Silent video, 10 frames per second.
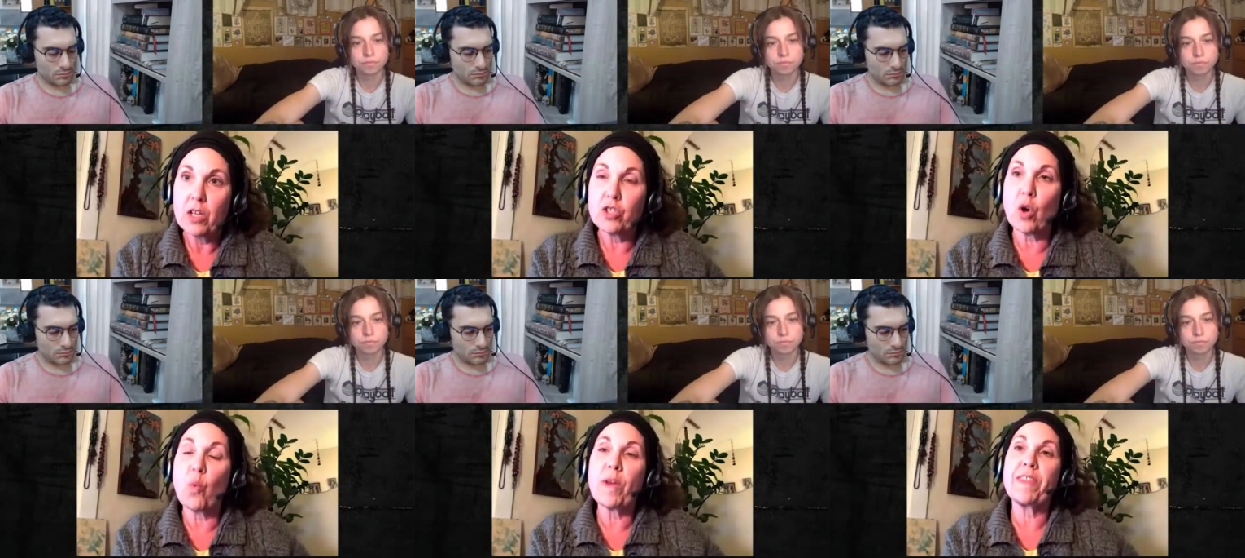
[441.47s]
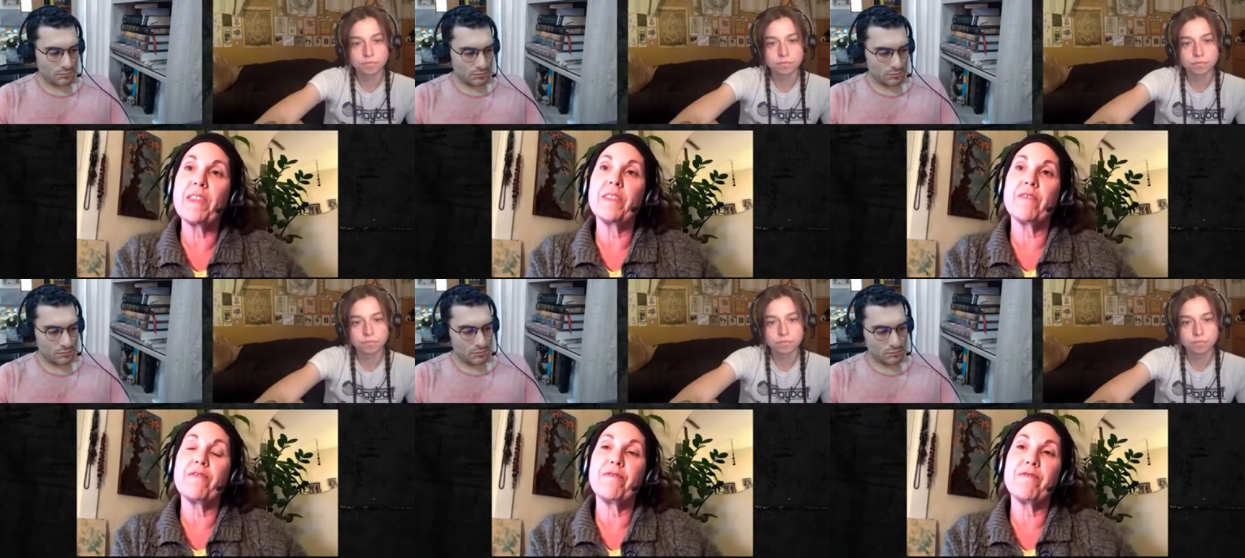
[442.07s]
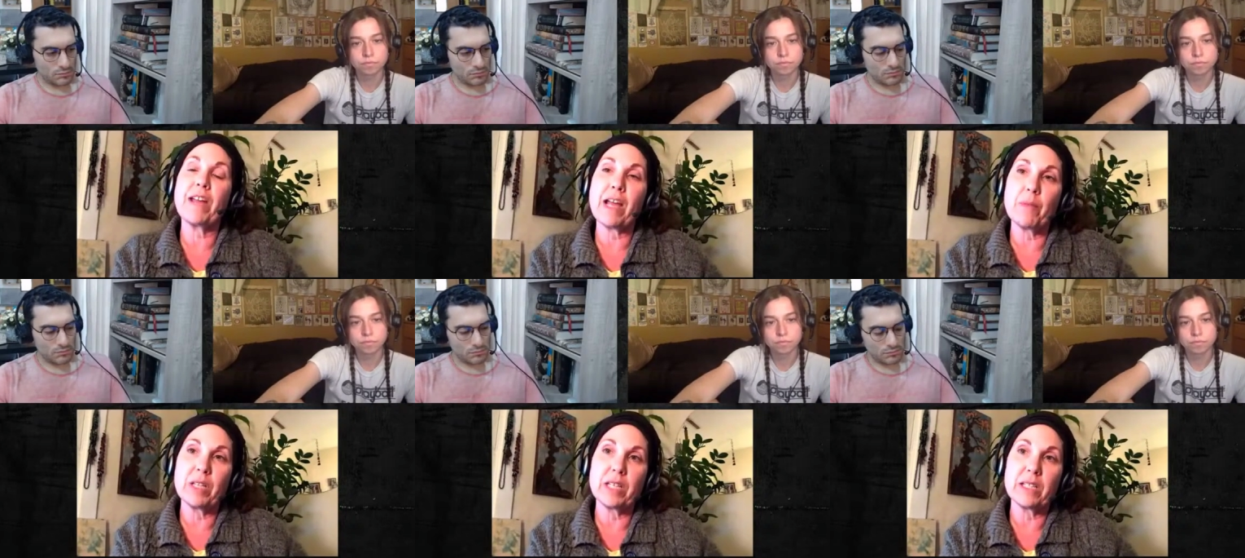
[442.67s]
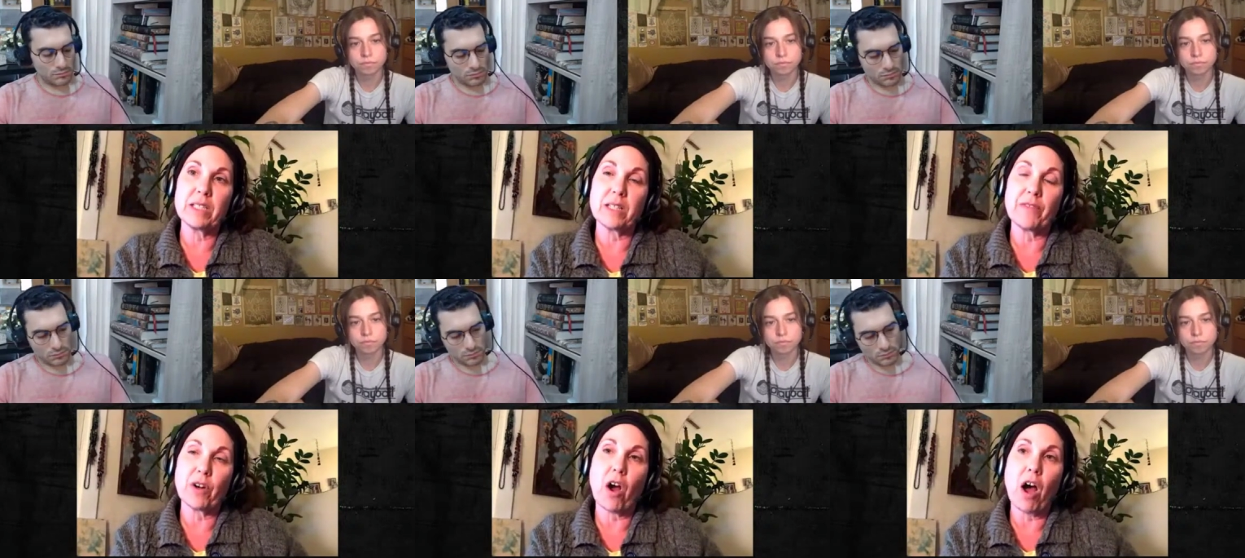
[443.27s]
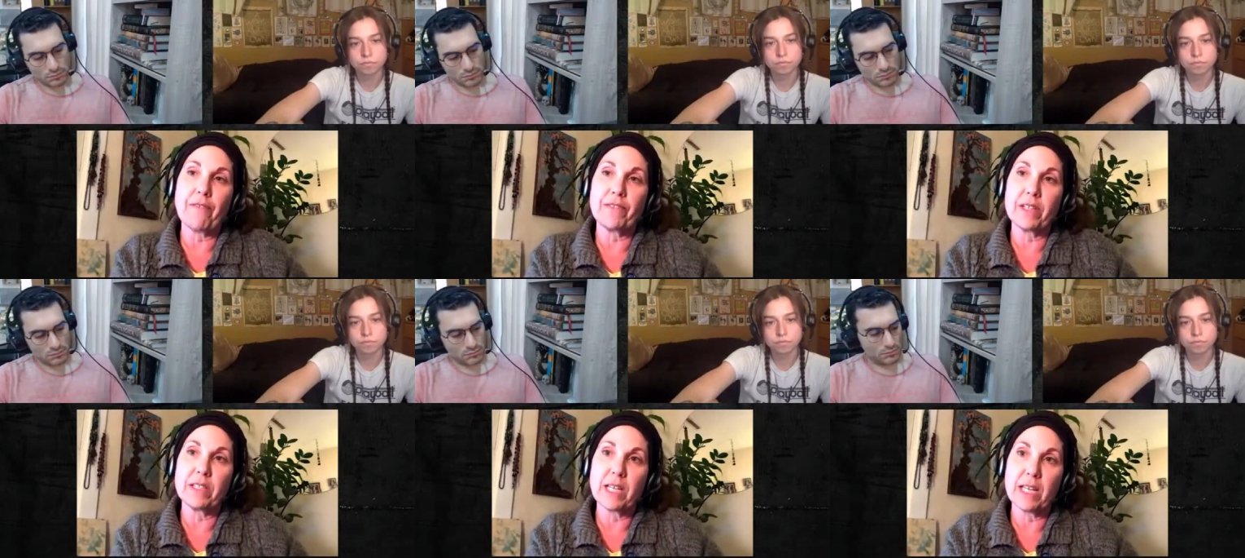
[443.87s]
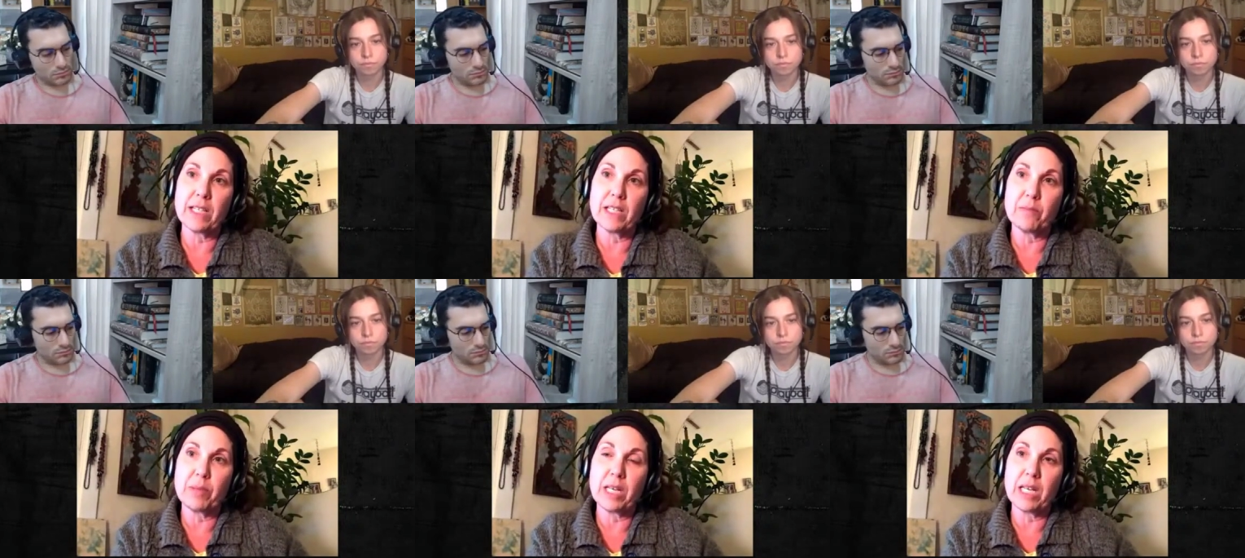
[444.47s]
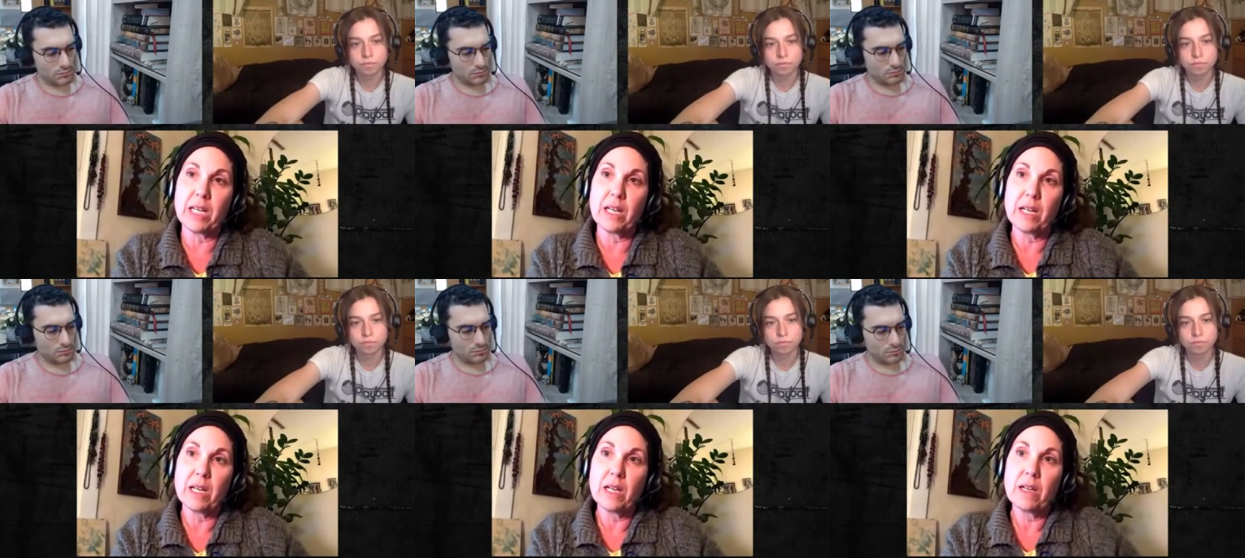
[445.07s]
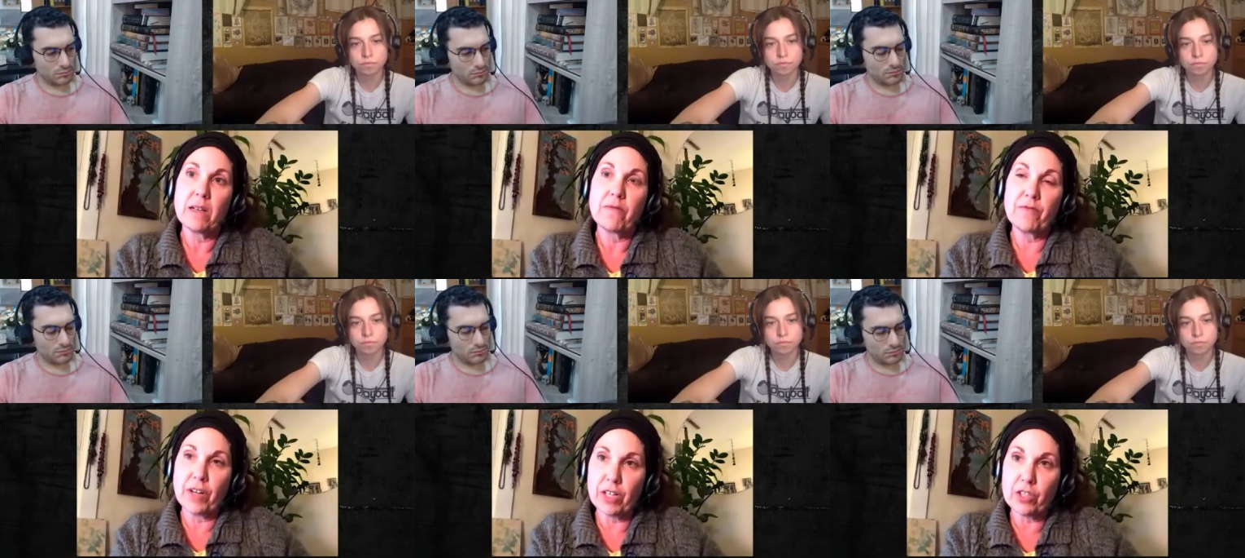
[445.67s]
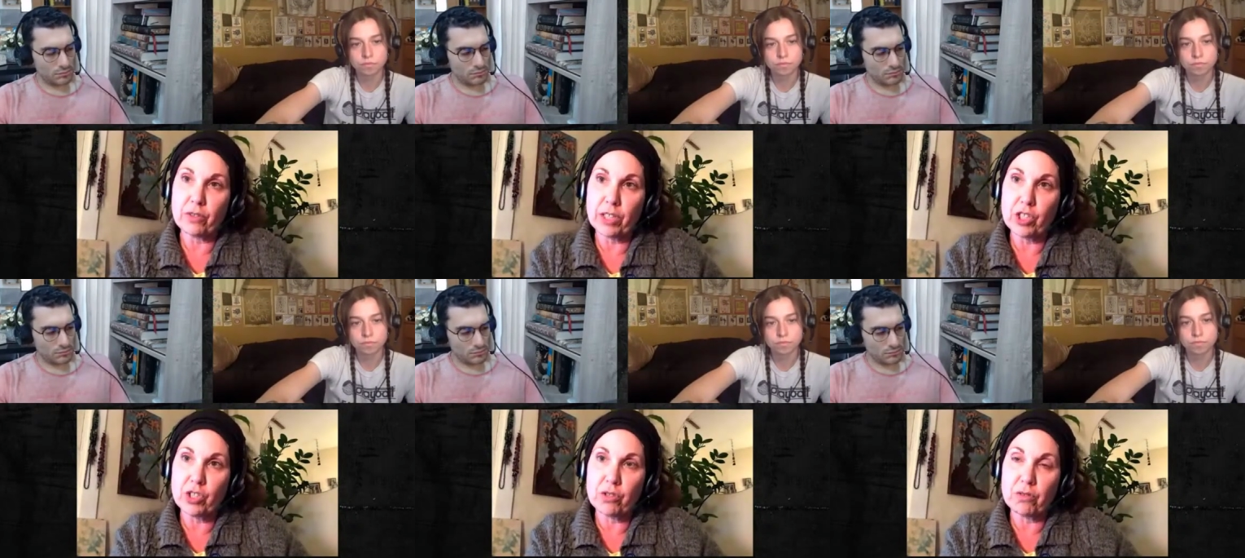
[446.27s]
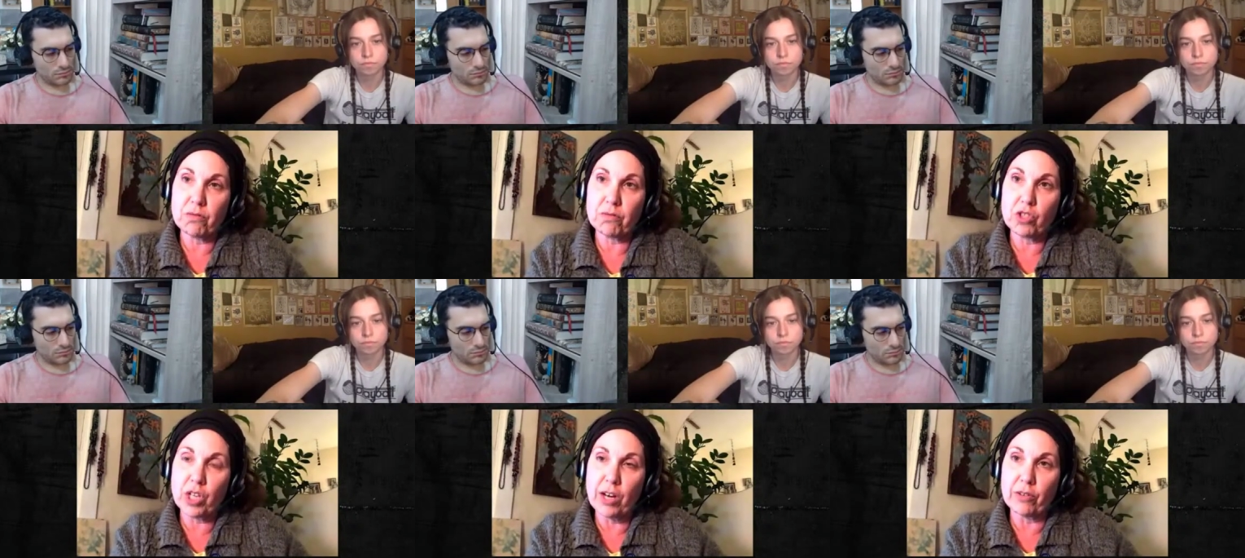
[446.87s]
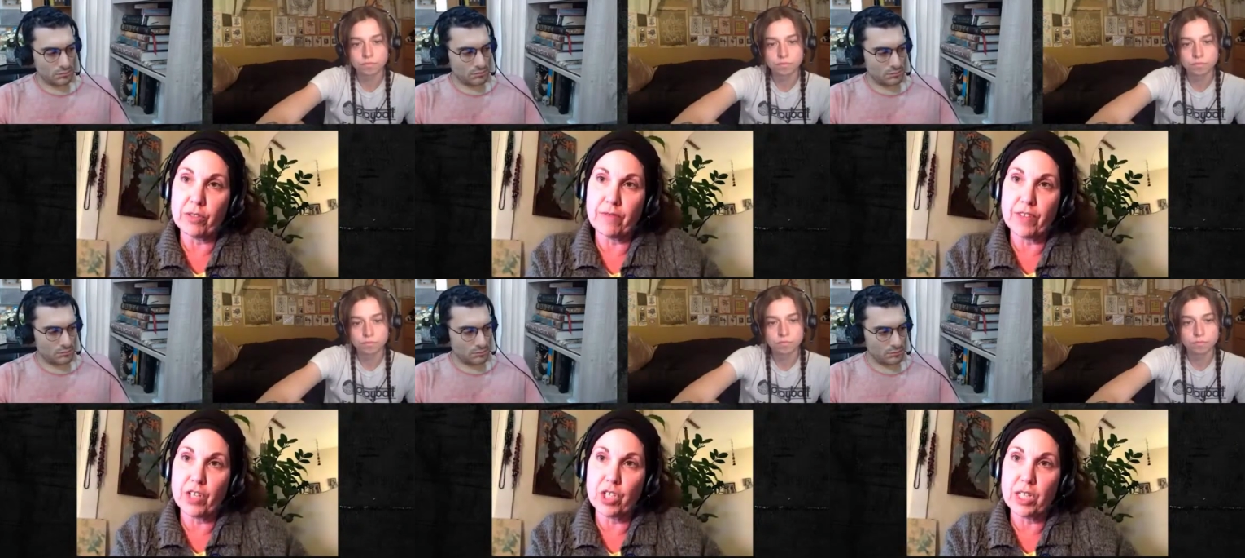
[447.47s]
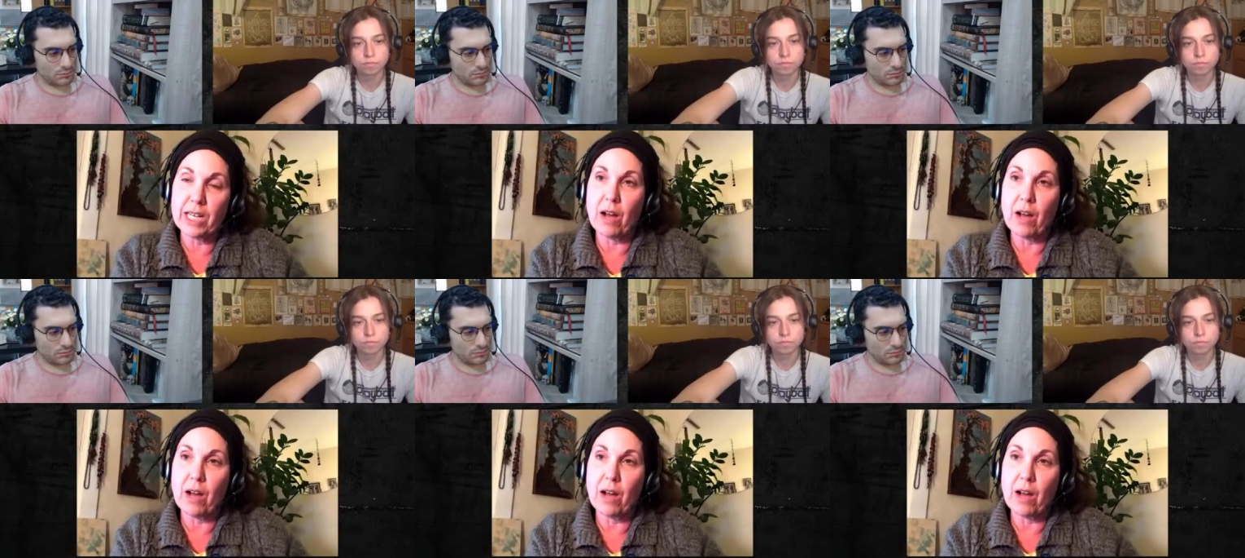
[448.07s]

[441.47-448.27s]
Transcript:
Speaker 1: So within the family and stuff, there often tended to be very strict gender division.